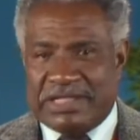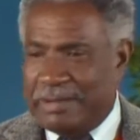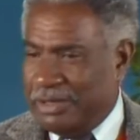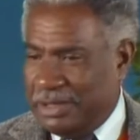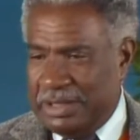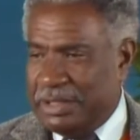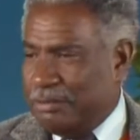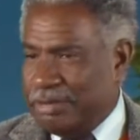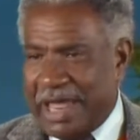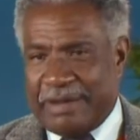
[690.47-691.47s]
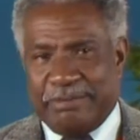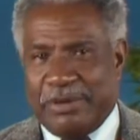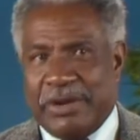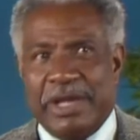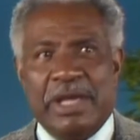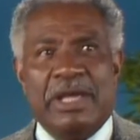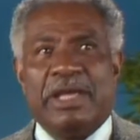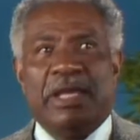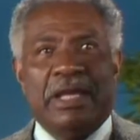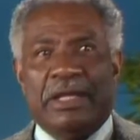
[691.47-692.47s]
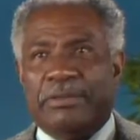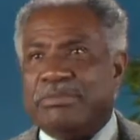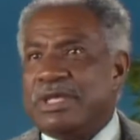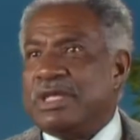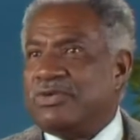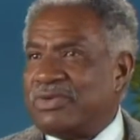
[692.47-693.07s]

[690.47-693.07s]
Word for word: I'm a little black boy in a mean,